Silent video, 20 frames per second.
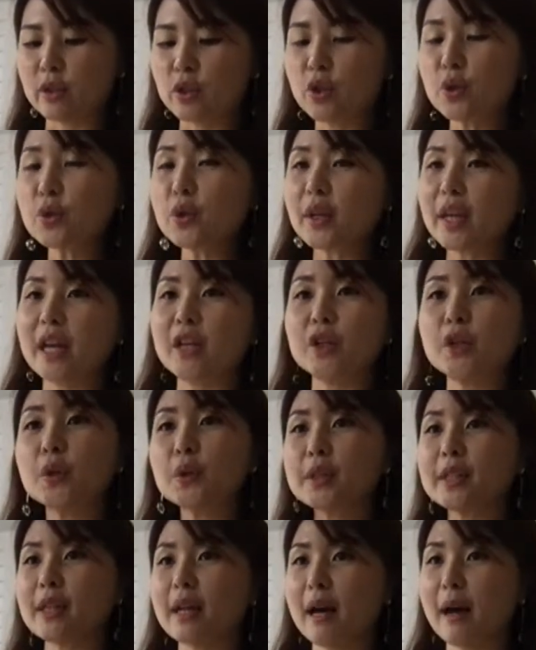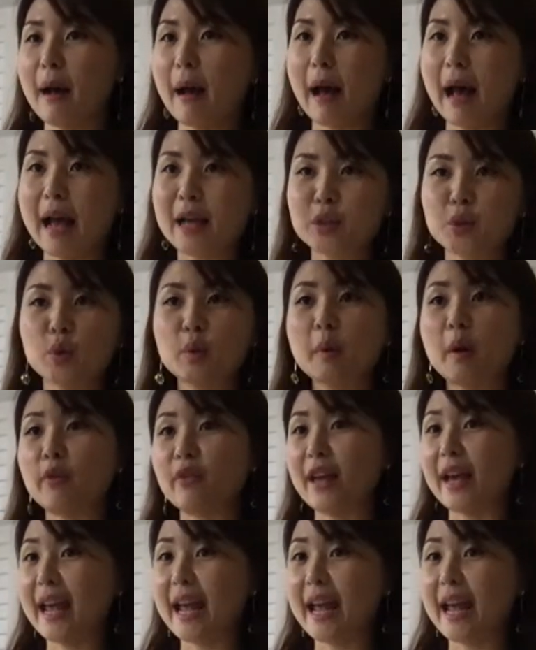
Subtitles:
So you can use ice cream of like